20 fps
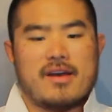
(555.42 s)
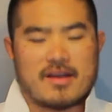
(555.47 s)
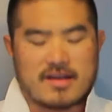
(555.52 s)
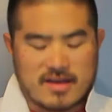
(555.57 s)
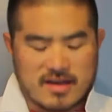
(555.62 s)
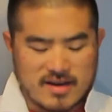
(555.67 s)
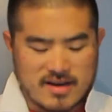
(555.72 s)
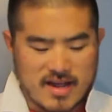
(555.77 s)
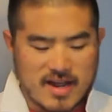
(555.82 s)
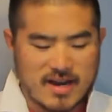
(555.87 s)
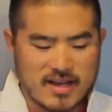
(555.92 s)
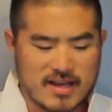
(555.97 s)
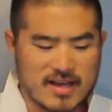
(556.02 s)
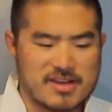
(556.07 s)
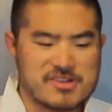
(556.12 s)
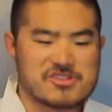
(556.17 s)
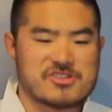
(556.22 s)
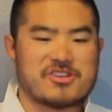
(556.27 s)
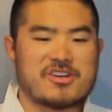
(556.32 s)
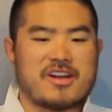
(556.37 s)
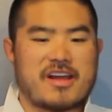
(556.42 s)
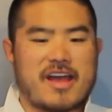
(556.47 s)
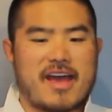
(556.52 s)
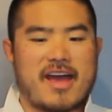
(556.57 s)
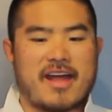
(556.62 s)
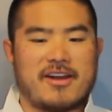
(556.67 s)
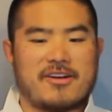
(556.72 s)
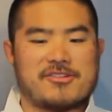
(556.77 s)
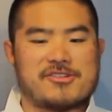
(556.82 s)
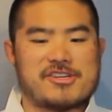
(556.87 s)
Kinetic
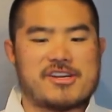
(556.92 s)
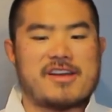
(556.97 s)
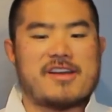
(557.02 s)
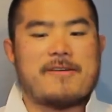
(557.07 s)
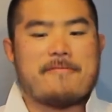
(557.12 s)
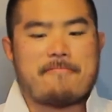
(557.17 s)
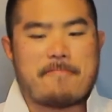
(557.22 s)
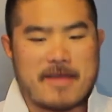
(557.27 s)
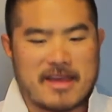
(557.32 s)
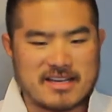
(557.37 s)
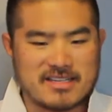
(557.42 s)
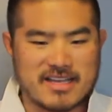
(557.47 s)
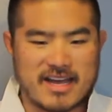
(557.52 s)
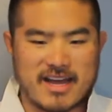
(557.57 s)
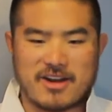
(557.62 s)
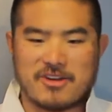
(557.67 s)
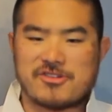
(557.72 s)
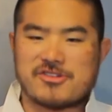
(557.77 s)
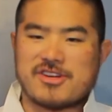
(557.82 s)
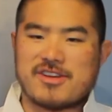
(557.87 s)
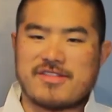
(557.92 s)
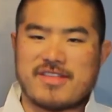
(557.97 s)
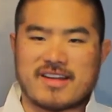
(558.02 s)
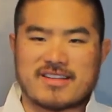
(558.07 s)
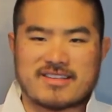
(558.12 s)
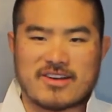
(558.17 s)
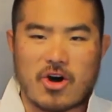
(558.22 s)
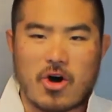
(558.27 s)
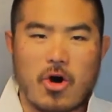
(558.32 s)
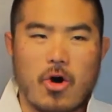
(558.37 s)
energy is energy
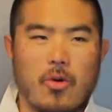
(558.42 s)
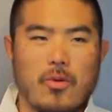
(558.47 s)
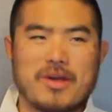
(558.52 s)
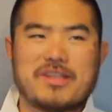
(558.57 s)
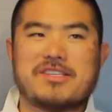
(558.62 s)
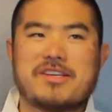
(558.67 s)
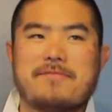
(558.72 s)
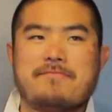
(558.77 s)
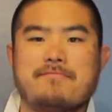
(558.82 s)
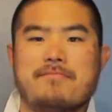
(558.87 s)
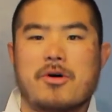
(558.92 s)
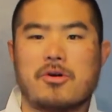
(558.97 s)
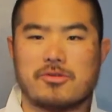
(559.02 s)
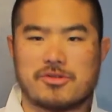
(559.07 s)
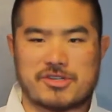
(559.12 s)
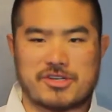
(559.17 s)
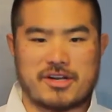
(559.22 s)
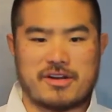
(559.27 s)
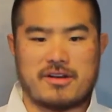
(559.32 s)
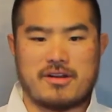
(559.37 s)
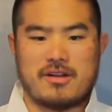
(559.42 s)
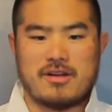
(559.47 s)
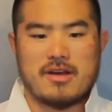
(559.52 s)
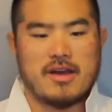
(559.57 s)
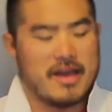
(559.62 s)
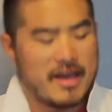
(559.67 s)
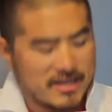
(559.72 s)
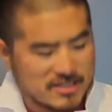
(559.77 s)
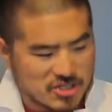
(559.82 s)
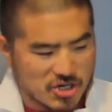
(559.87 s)
that's always in motion.
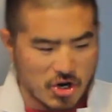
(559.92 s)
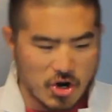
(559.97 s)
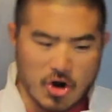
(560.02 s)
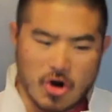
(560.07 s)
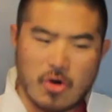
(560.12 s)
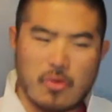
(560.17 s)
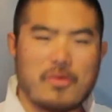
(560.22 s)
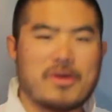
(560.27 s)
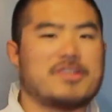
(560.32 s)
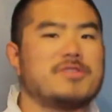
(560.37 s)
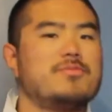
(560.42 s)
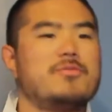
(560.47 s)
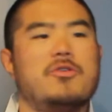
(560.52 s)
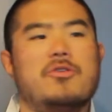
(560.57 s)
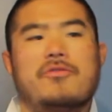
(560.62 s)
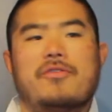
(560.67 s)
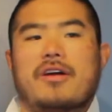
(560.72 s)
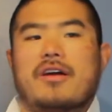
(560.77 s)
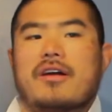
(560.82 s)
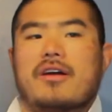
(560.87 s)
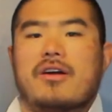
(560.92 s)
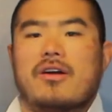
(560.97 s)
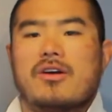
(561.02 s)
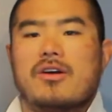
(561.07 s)
It's always moving.